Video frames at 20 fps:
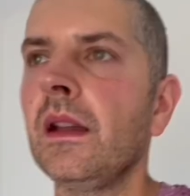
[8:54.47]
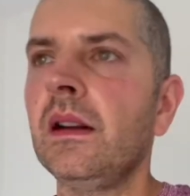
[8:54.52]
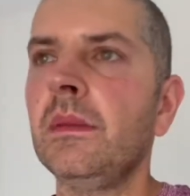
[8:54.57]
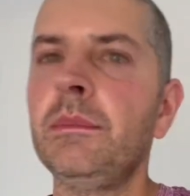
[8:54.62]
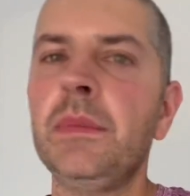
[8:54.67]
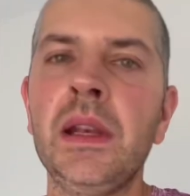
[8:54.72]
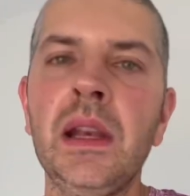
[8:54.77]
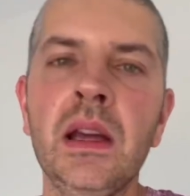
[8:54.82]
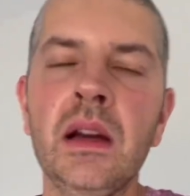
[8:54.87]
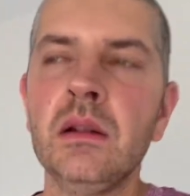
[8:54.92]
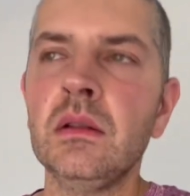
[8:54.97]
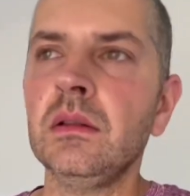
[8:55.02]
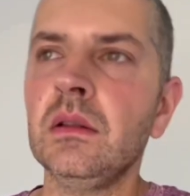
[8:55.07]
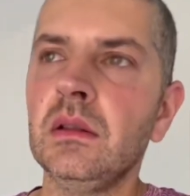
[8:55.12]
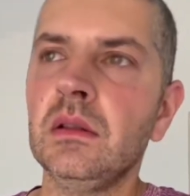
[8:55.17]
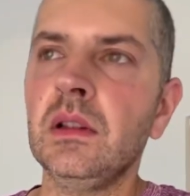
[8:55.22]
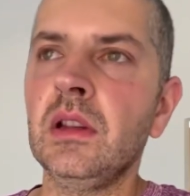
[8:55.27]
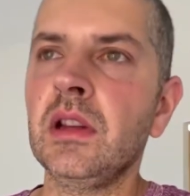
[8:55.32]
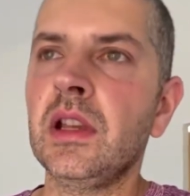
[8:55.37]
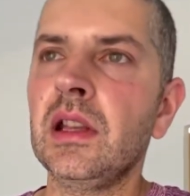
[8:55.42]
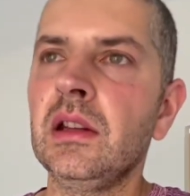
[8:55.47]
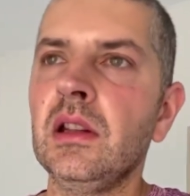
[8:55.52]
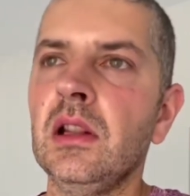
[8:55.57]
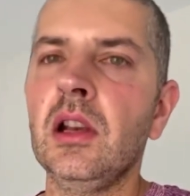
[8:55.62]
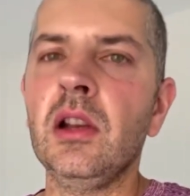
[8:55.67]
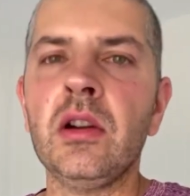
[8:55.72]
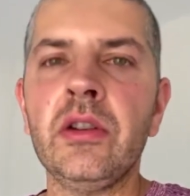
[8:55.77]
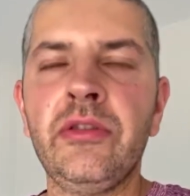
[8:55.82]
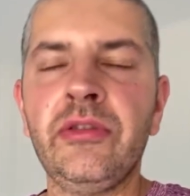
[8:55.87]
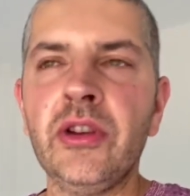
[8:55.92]
I've been out looking at a
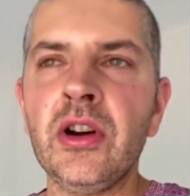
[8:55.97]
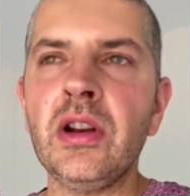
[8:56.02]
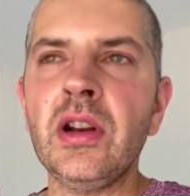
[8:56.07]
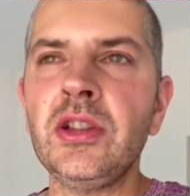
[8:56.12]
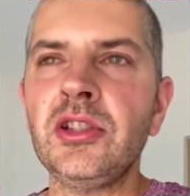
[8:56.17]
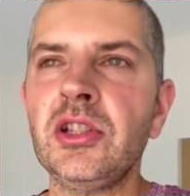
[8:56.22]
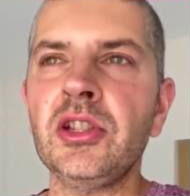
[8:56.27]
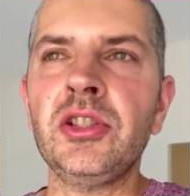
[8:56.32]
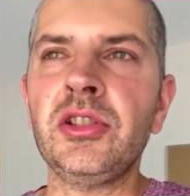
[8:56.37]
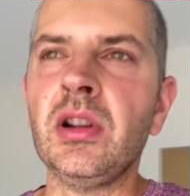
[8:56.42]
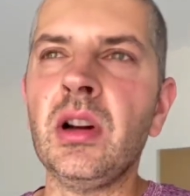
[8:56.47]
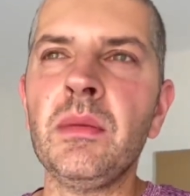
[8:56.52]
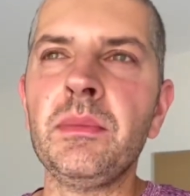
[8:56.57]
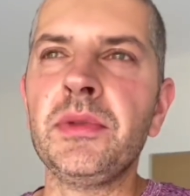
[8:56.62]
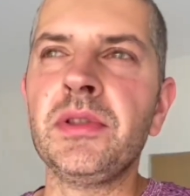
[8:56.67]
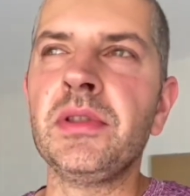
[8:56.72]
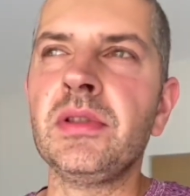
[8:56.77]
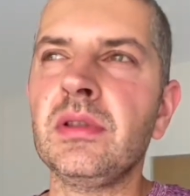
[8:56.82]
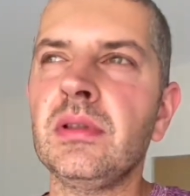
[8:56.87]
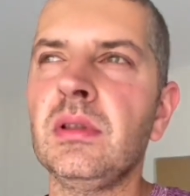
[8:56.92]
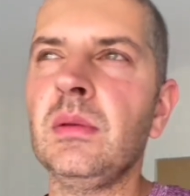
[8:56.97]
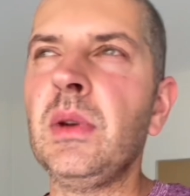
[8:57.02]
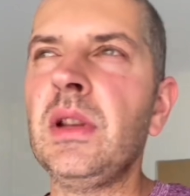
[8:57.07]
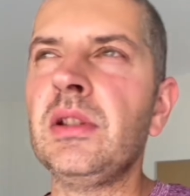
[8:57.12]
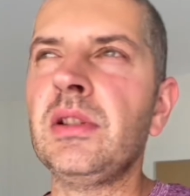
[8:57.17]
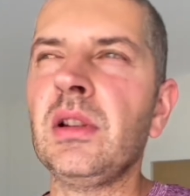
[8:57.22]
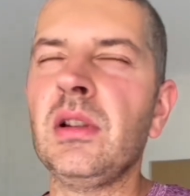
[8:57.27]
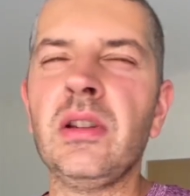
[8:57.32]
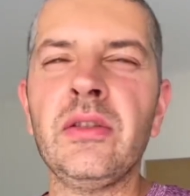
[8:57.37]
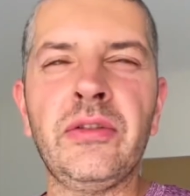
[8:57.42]
lot of furniture shops. I went
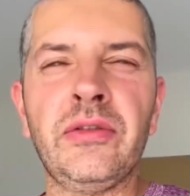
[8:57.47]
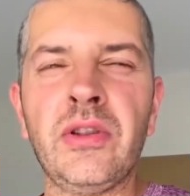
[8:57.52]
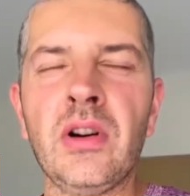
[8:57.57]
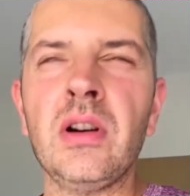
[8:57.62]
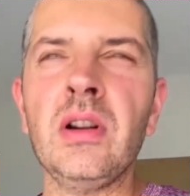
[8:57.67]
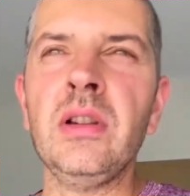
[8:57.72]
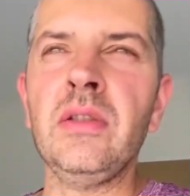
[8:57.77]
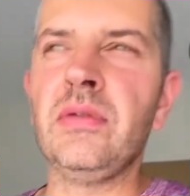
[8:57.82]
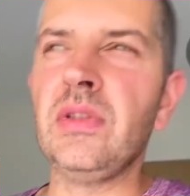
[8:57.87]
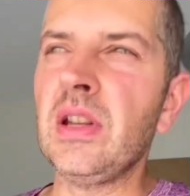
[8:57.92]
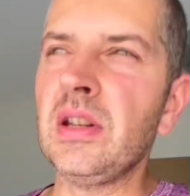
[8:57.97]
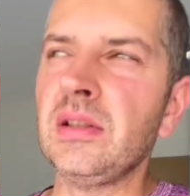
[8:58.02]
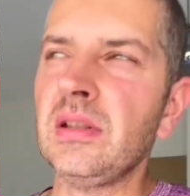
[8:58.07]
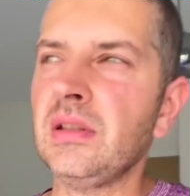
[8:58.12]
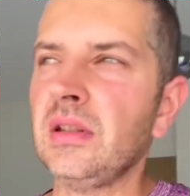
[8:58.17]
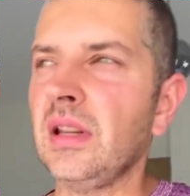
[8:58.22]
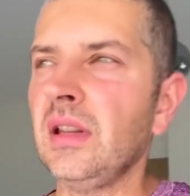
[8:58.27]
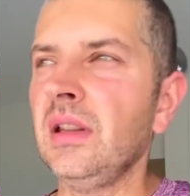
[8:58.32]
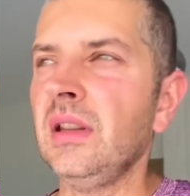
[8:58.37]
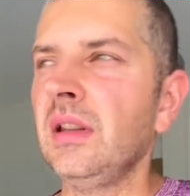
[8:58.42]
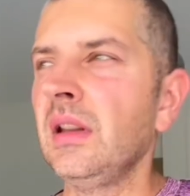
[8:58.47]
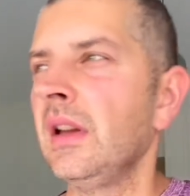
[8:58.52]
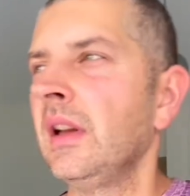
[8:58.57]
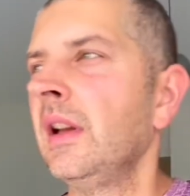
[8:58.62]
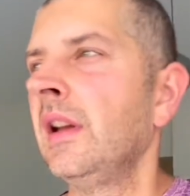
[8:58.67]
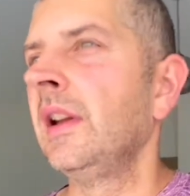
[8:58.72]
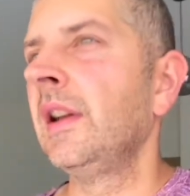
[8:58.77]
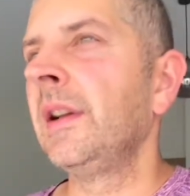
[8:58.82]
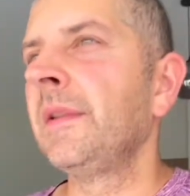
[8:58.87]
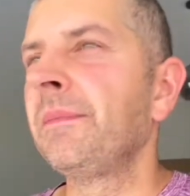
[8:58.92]
to like 5 yesterday.
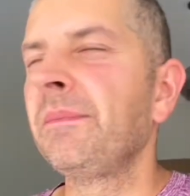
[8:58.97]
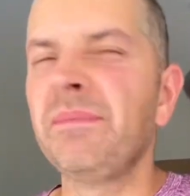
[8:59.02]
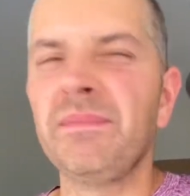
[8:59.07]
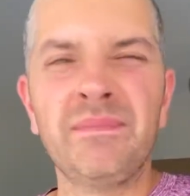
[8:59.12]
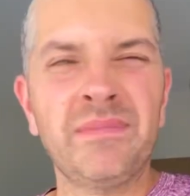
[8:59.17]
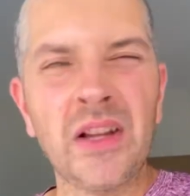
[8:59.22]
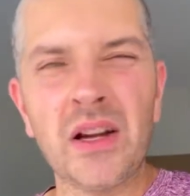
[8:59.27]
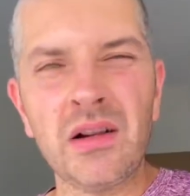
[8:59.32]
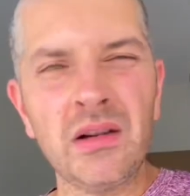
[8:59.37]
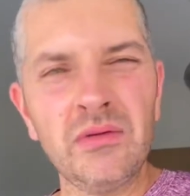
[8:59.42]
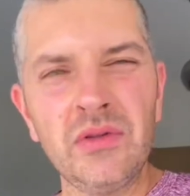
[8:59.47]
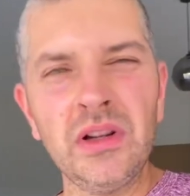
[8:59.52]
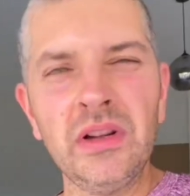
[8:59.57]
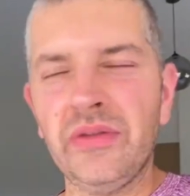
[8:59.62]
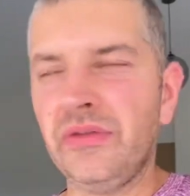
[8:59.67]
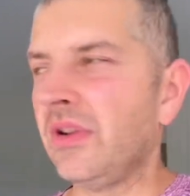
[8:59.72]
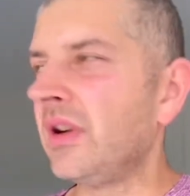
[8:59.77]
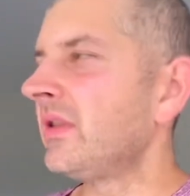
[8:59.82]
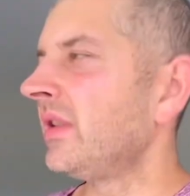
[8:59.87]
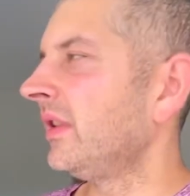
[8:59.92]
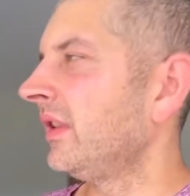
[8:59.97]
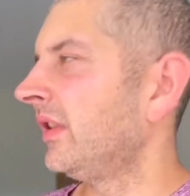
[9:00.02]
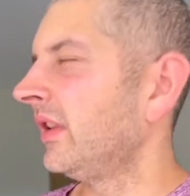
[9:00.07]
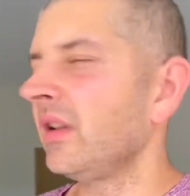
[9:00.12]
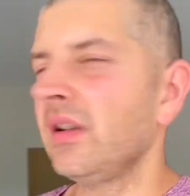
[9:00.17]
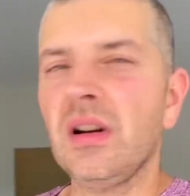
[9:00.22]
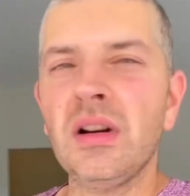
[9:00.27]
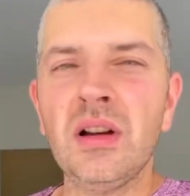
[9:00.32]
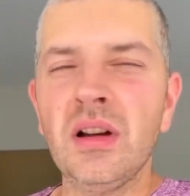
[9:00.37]
Can't really find anything.